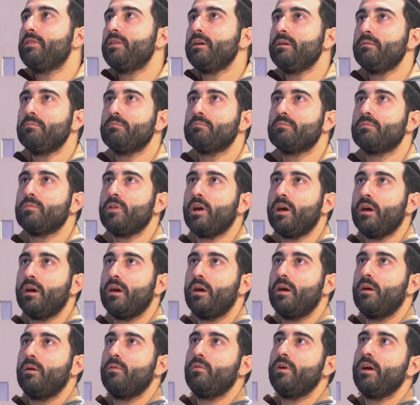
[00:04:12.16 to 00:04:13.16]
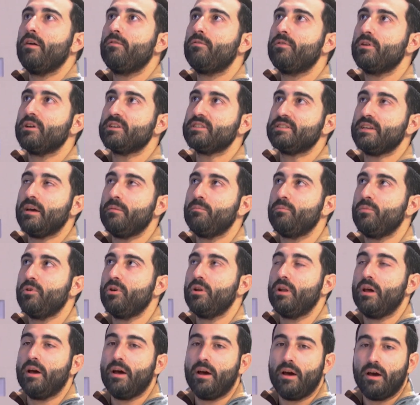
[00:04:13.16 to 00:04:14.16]
think we have, for
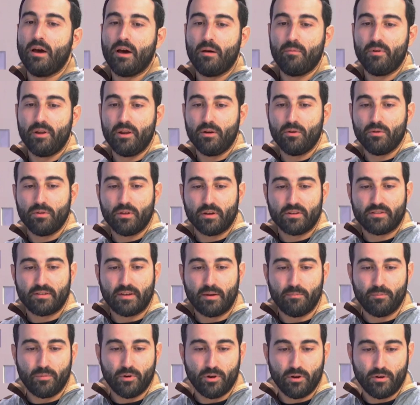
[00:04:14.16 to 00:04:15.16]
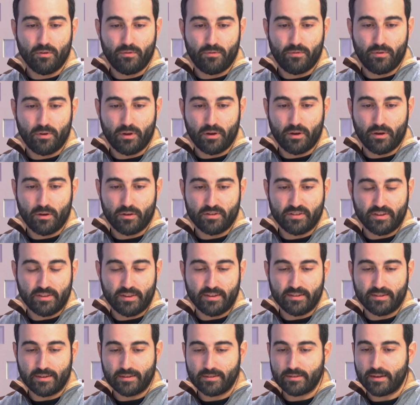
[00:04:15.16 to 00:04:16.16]
example, a very good example of
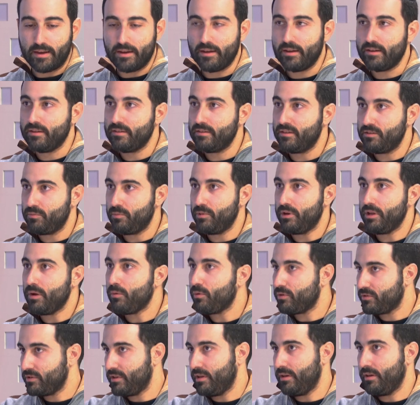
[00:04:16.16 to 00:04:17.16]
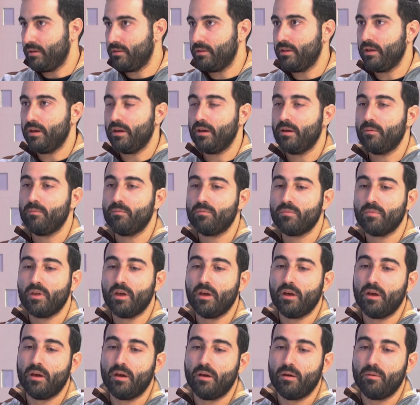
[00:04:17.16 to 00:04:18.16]
citizen science in this project was
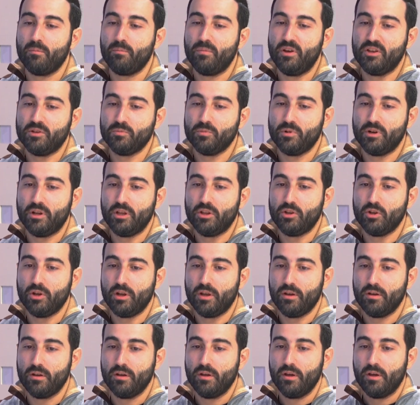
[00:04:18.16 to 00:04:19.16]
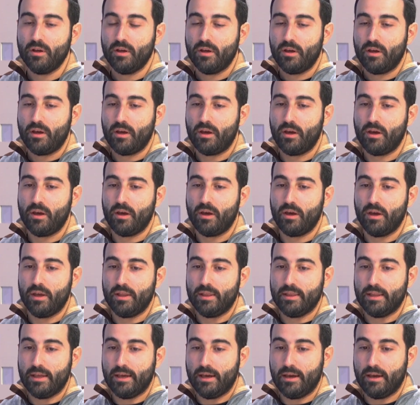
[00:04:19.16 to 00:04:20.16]
the beach monitoring
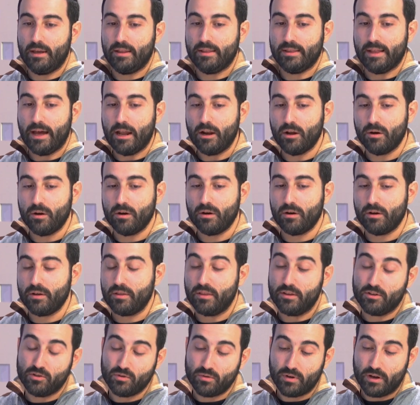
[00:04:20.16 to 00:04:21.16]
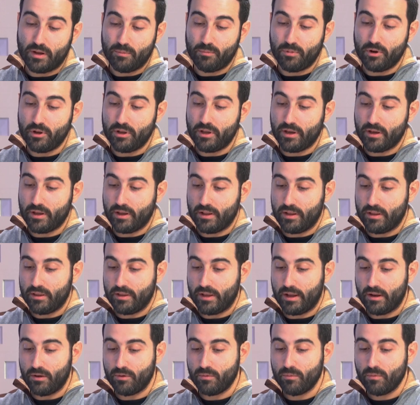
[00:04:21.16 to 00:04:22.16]
in the Sunghal project
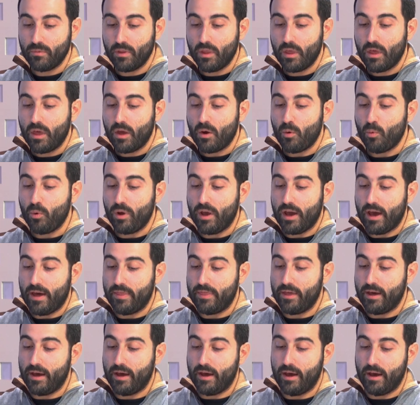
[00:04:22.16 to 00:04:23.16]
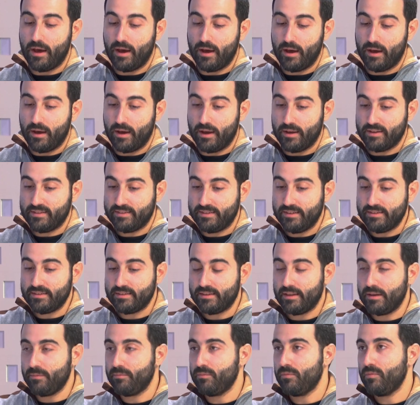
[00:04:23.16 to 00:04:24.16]
and Indalo. We had a
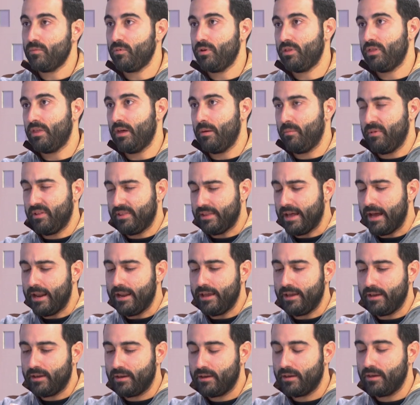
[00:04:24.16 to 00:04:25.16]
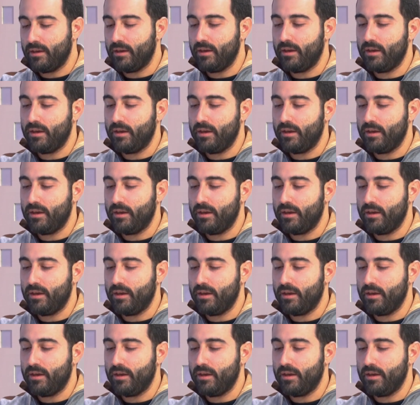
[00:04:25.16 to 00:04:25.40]
system with a metallic